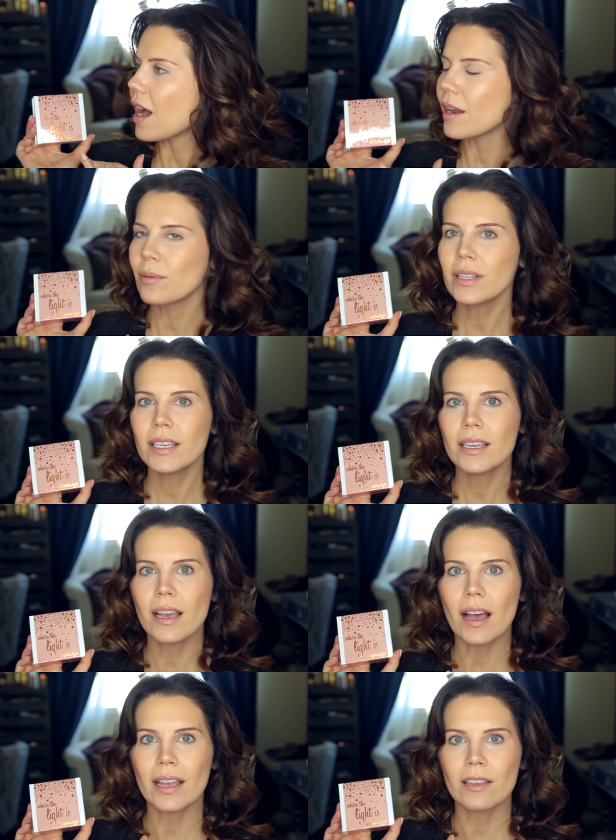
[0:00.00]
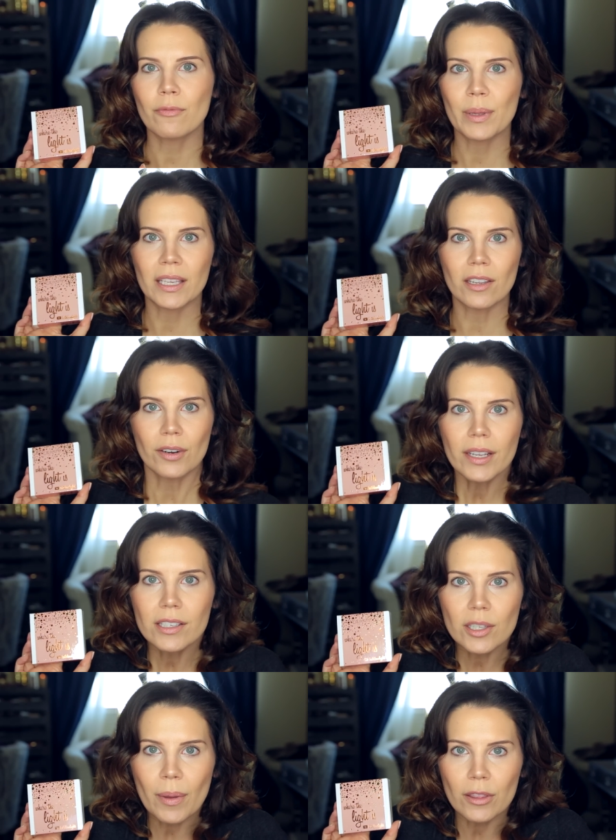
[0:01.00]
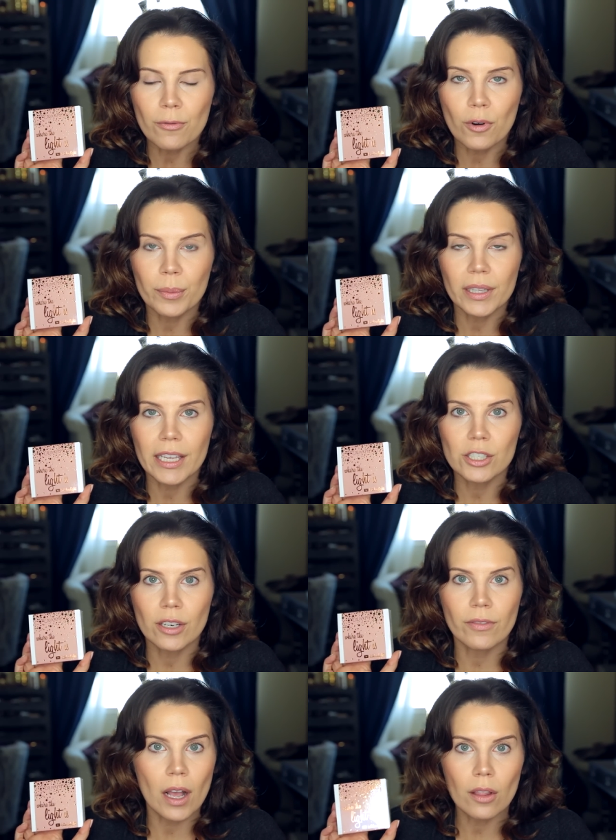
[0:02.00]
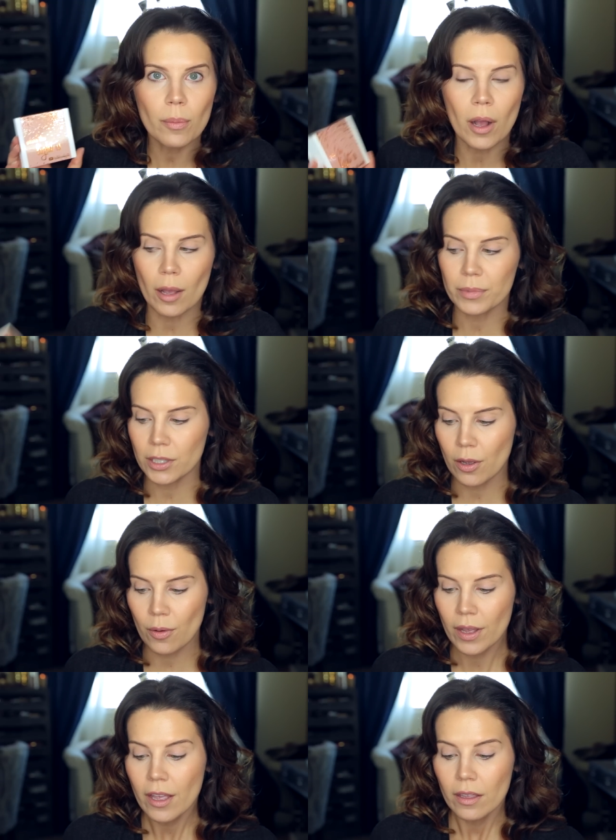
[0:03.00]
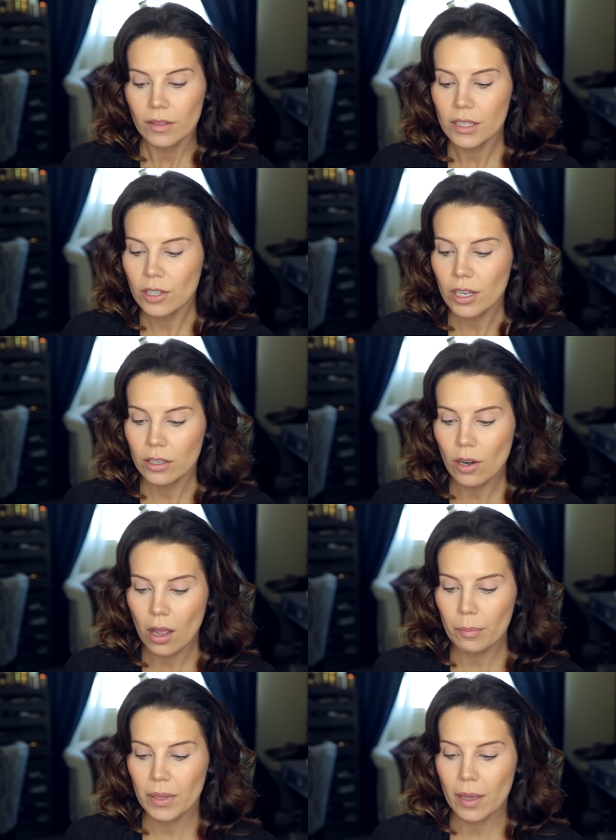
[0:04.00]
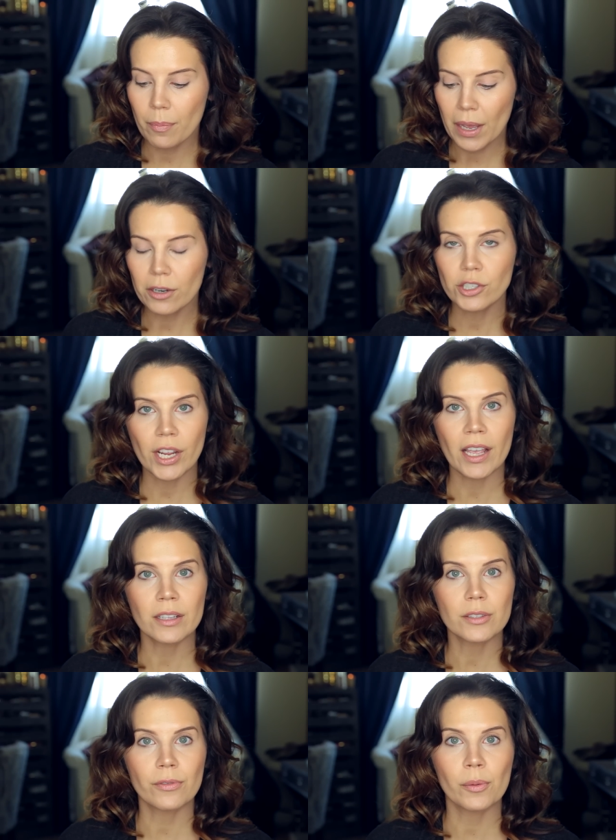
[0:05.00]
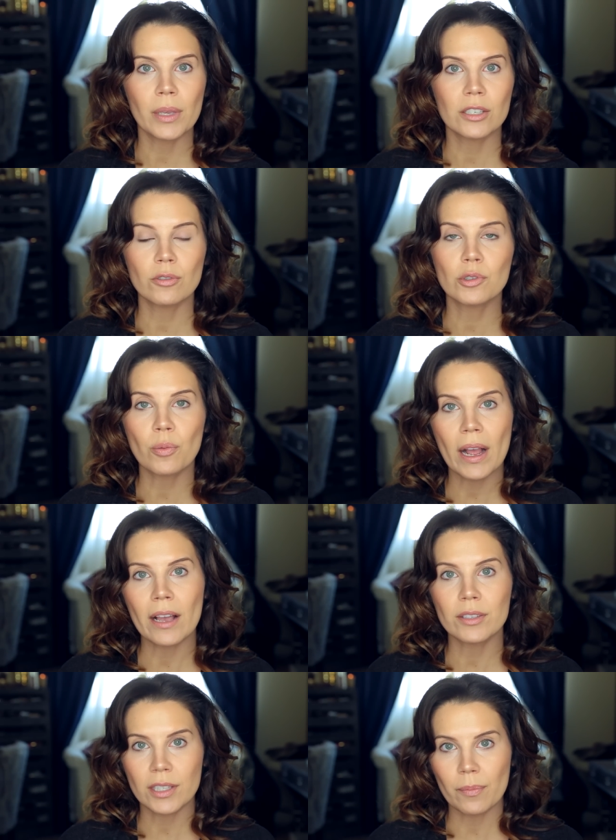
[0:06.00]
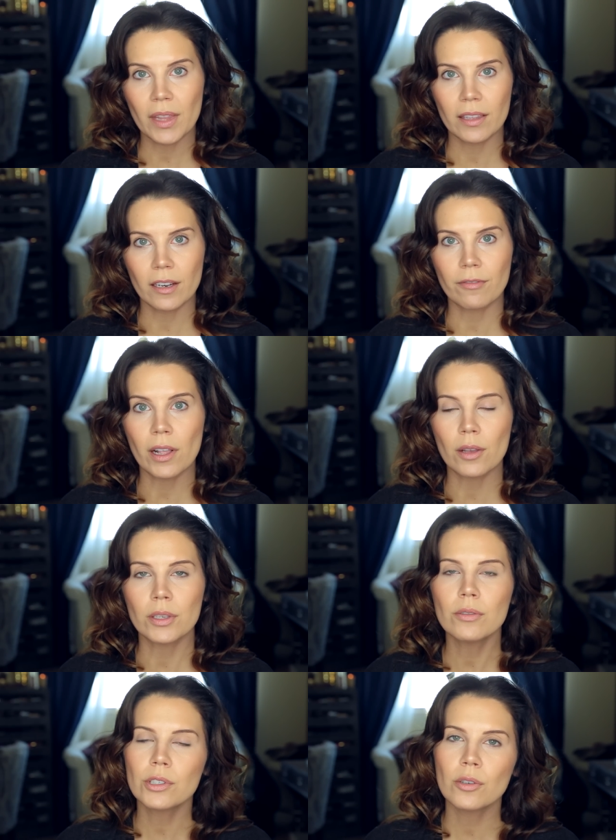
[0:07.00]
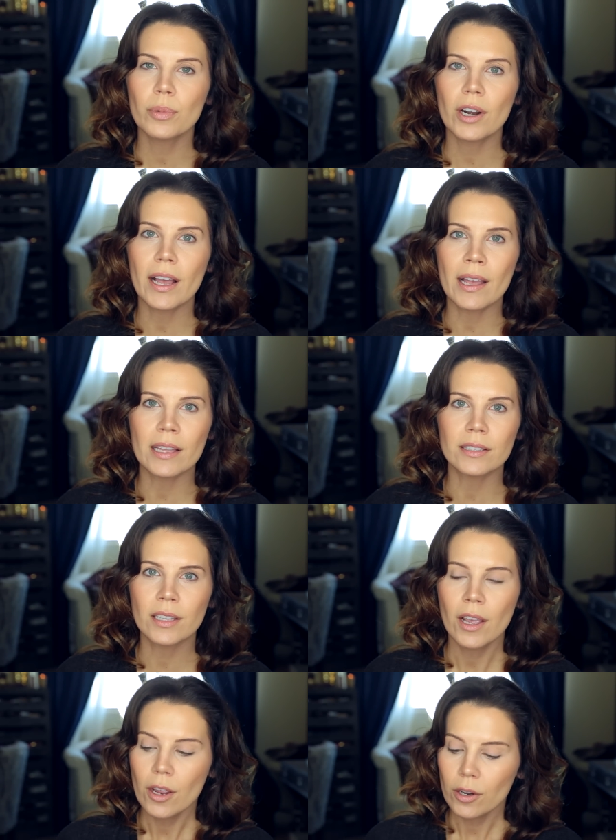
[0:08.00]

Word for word: I really, I've been curious about the formulation of ColourPop, so this could not be a better chance for me to try out something that a fellow YouTuber has